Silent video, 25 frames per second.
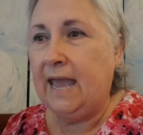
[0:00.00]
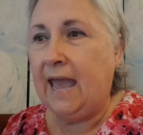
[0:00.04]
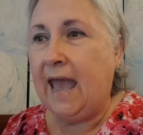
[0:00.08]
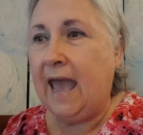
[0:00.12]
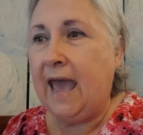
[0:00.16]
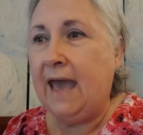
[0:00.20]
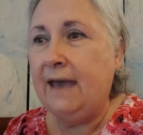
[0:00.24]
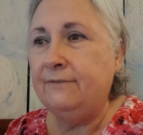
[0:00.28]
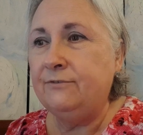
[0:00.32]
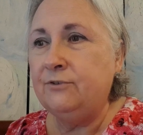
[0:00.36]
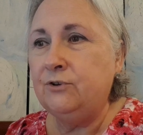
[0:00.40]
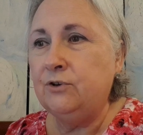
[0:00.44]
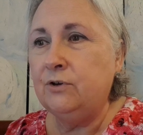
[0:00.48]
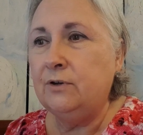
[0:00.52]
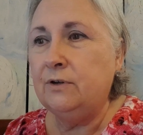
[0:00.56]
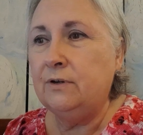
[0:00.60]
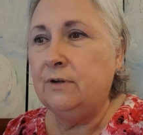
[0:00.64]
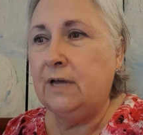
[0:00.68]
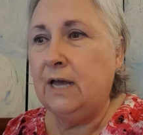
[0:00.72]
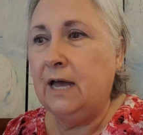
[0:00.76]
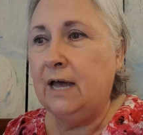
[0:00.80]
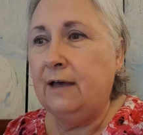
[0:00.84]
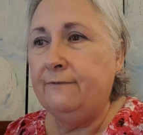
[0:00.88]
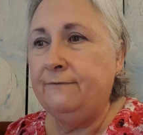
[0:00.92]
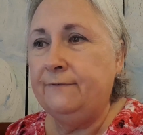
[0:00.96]

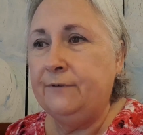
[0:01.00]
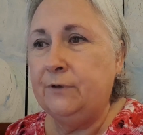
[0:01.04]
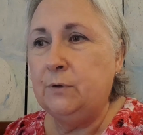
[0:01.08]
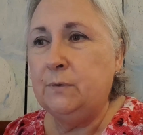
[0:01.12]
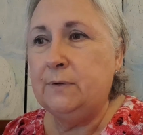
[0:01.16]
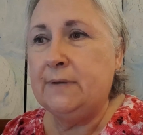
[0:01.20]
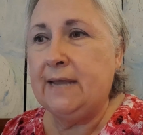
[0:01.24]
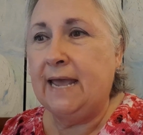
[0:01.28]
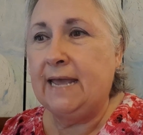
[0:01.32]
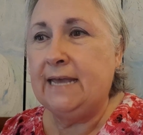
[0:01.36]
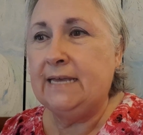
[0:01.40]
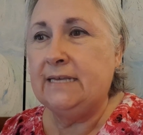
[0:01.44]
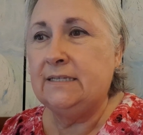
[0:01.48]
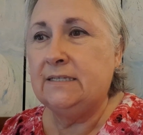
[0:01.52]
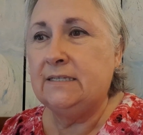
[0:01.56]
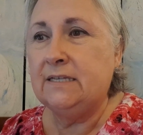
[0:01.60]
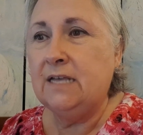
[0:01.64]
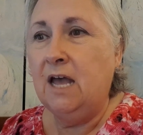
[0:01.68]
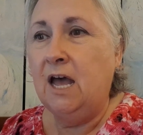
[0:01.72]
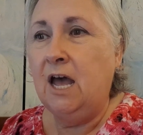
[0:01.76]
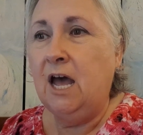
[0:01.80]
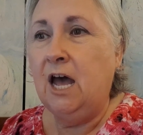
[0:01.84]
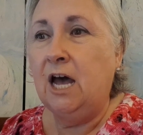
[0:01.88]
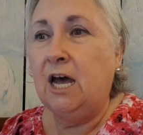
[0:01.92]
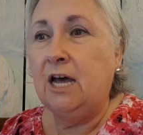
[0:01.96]
After a few days
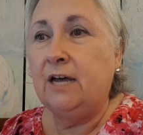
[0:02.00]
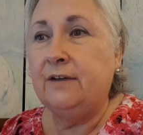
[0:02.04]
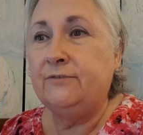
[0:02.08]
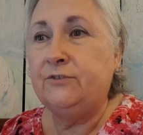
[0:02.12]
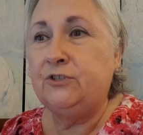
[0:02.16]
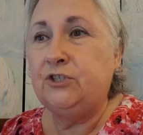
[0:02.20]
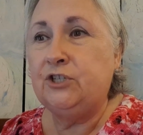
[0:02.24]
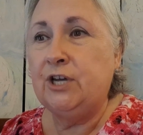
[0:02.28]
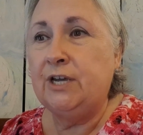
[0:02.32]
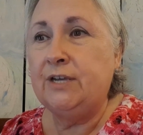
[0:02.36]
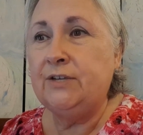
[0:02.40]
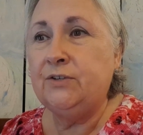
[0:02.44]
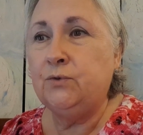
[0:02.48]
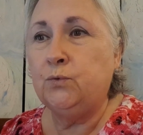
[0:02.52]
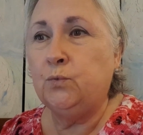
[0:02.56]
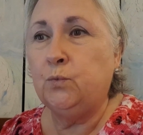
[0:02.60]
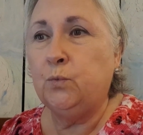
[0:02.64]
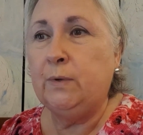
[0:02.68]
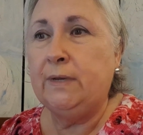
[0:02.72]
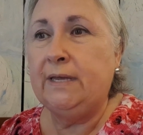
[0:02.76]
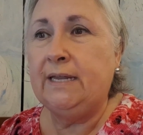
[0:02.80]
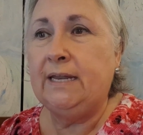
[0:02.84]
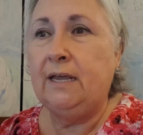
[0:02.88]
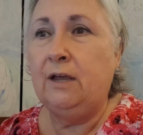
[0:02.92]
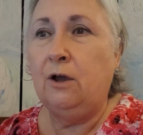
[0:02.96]
of just
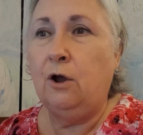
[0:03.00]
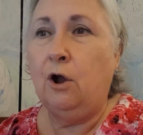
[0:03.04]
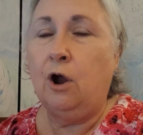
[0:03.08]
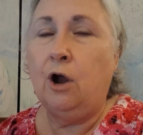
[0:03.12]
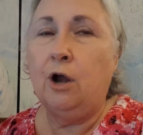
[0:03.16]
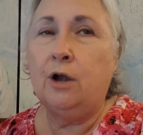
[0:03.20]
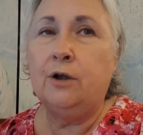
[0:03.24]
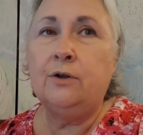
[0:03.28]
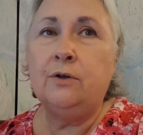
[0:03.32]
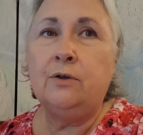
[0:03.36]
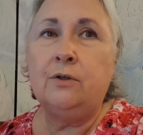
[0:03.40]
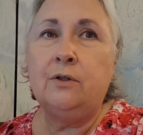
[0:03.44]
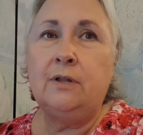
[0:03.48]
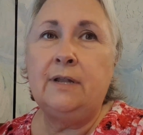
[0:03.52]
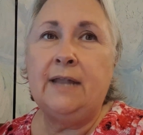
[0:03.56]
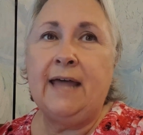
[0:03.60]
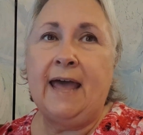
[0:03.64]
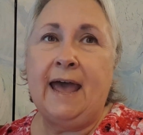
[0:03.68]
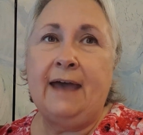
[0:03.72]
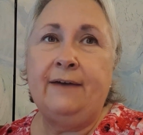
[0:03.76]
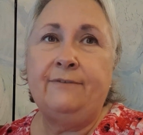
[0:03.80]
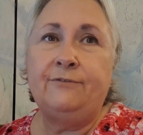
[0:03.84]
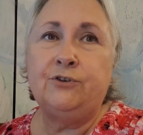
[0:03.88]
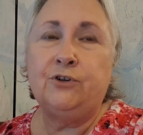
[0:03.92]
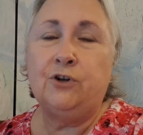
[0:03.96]
reading article
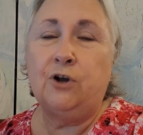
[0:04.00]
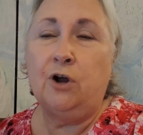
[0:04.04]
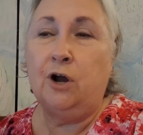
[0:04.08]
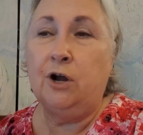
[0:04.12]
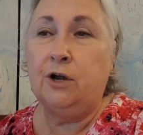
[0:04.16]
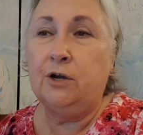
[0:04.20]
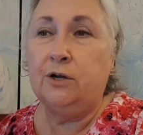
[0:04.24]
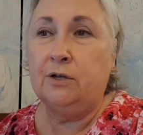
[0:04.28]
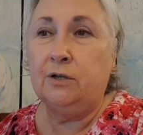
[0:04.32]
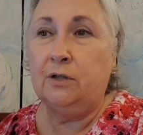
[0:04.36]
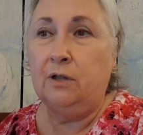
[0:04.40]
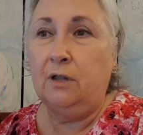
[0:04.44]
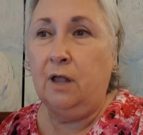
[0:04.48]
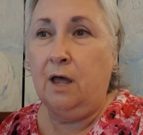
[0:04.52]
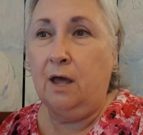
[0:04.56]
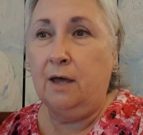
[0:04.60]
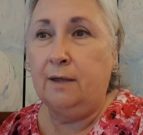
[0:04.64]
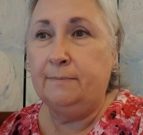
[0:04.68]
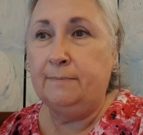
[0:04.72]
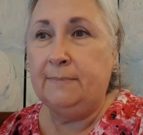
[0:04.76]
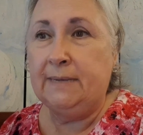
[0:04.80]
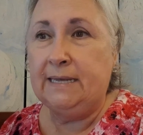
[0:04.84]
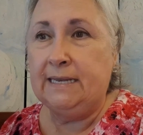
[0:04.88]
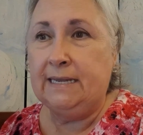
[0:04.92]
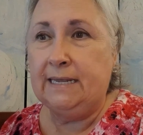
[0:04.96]
after article
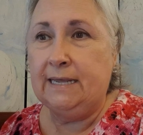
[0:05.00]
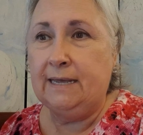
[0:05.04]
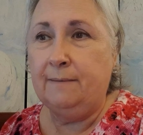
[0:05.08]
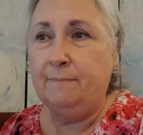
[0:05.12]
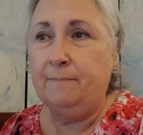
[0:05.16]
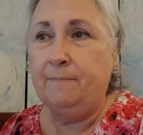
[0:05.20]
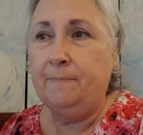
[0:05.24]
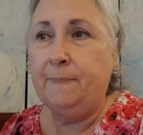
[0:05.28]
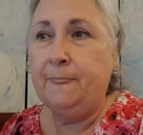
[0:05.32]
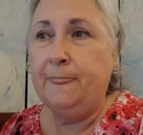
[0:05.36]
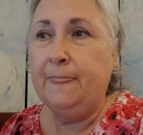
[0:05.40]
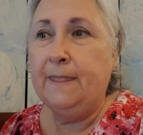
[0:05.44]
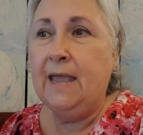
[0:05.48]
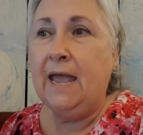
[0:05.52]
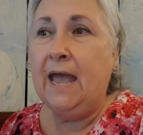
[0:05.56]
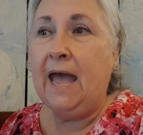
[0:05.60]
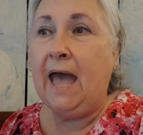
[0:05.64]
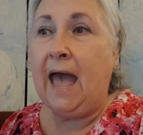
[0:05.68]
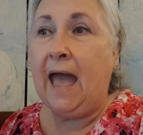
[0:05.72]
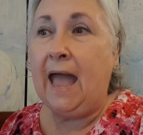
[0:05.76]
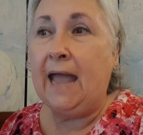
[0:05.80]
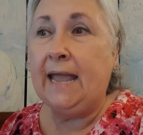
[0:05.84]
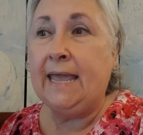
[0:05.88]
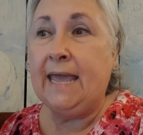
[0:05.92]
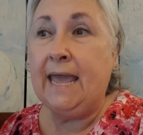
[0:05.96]
on Medium,
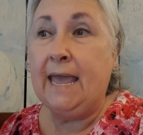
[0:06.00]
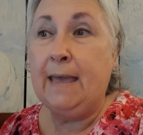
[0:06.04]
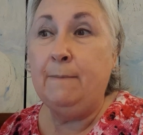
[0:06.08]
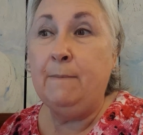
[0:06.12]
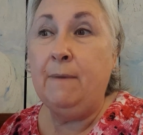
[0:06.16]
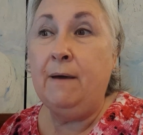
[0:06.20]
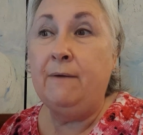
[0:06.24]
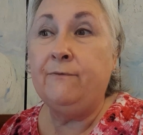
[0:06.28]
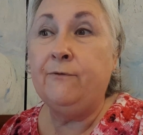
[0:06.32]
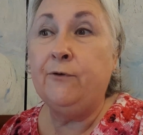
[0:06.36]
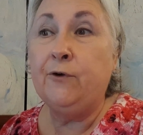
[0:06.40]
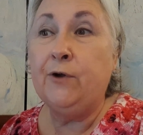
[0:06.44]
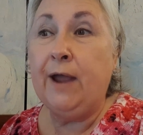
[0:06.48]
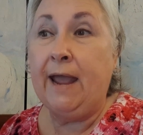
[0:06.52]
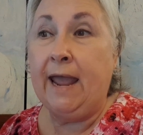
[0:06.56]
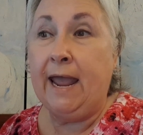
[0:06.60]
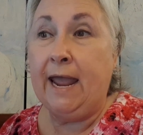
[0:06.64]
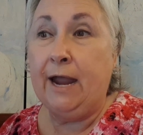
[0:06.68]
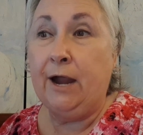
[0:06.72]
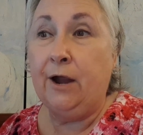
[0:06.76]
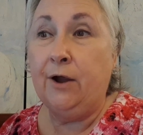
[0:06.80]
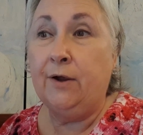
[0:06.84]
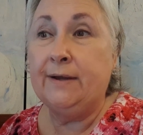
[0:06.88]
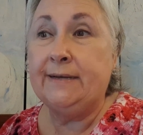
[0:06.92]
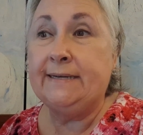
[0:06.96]
I came up for
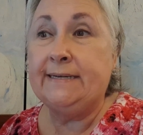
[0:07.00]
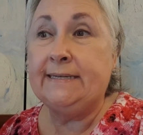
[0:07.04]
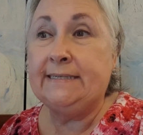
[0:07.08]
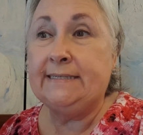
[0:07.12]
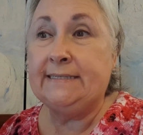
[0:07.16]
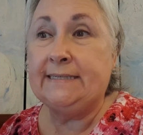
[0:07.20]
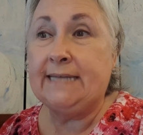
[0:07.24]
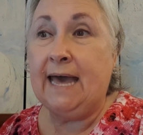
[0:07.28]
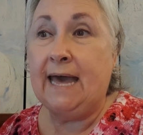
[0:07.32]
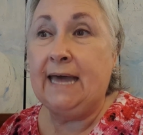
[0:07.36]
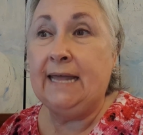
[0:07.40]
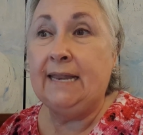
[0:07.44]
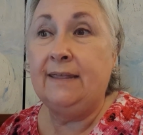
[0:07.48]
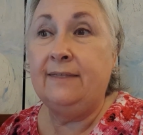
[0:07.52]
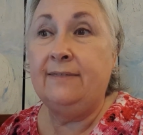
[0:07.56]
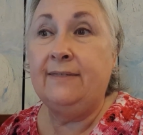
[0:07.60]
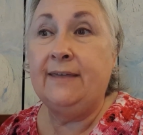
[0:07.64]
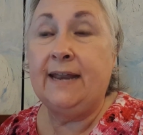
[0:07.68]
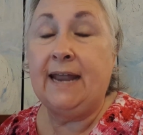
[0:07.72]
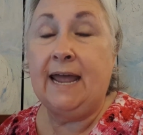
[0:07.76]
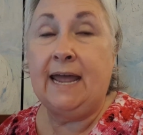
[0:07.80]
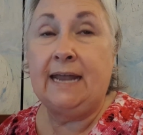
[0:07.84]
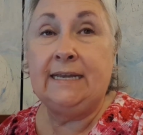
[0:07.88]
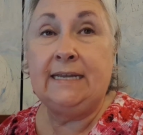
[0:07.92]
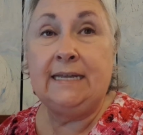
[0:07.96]
air and decided that
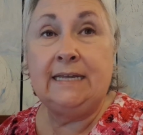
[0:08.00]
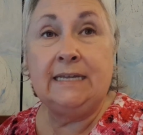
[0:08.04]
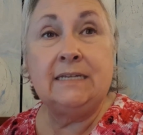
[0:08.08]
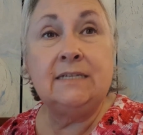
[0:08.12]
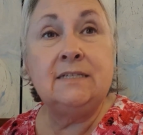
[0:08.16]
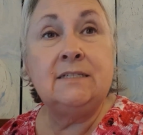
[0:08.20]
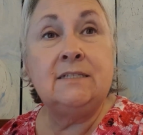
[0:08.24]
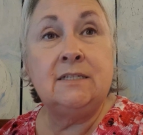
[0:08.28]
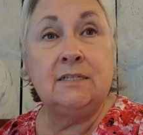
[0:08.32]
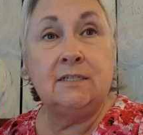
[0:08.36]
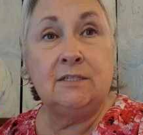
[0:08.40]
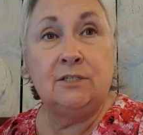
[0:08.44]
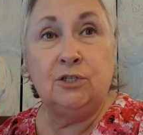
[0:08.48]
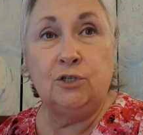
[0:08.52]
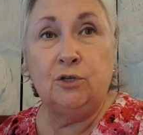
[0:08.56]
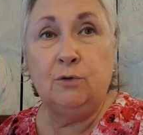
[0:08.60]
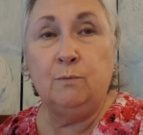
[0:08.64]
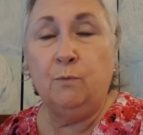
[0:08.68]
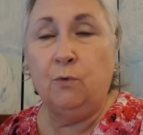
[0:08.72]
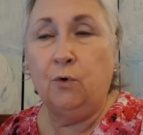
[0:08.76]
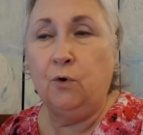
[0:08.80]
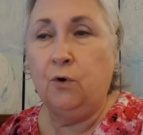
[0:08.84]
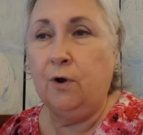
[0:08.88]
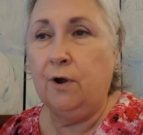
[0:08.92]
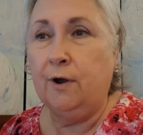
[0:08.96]
I needed to do
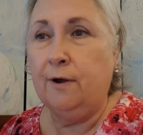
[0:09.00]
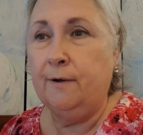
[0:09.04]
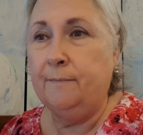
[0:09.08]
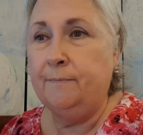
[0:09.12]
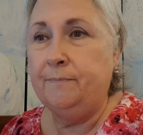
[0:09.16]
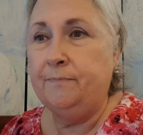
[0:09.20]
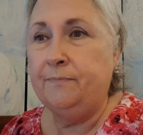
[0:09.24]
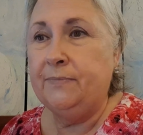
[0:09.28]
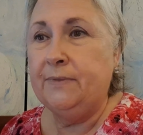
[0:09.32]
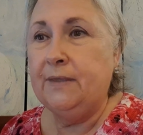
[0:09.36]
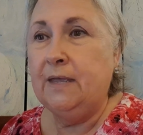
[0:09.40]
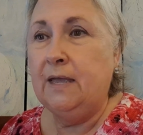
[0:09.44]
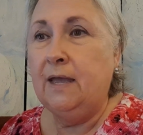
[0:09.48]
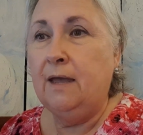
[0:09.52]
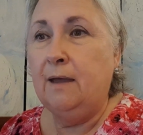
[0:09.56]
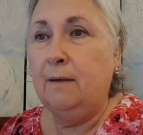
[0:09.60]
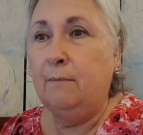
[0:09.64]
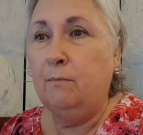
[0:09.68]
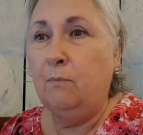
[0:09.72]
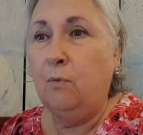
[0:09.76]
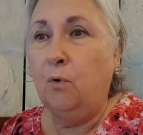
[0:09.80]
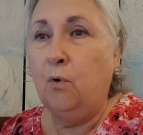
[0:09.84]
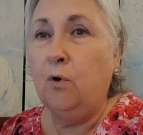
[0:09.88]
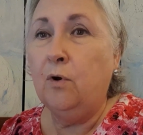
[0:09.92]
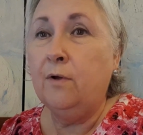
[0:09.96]
more
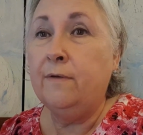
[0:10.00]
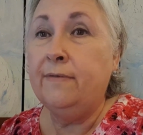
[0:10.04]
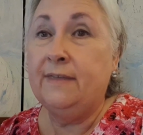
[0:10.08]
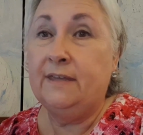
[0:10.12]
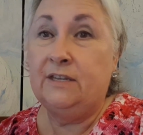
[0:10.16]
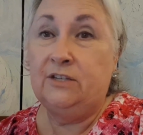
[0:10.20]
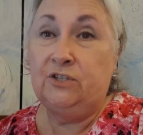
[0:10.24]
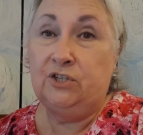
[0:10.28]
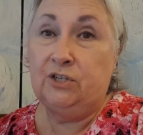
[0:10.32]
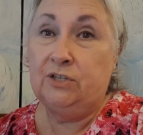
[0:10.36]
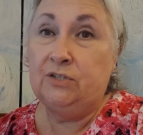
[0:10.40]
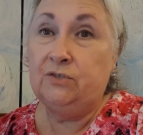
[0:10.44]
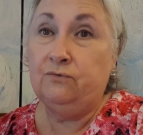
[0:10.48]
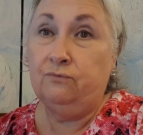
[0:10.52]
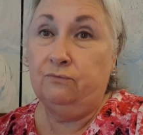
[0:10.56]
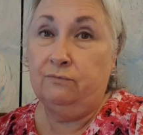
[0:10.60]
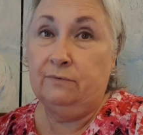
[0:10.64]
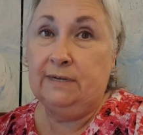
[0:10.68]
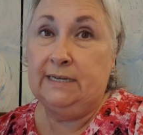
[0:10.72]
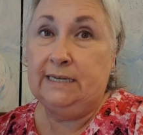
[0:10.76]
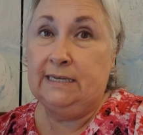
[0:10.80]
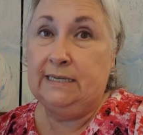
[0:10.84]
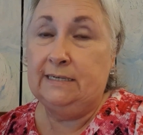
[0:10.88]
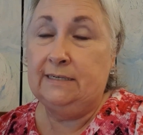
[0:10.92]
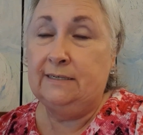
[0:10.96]
than just
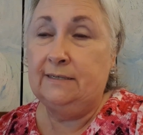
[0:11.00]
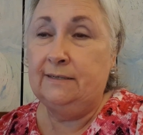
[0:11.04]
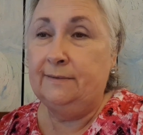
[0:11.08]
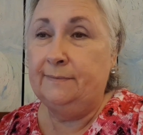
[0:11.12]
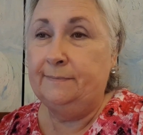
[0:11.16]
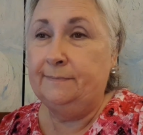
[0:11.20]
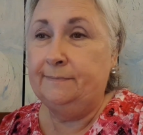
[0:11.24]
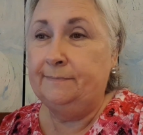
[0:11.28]
read.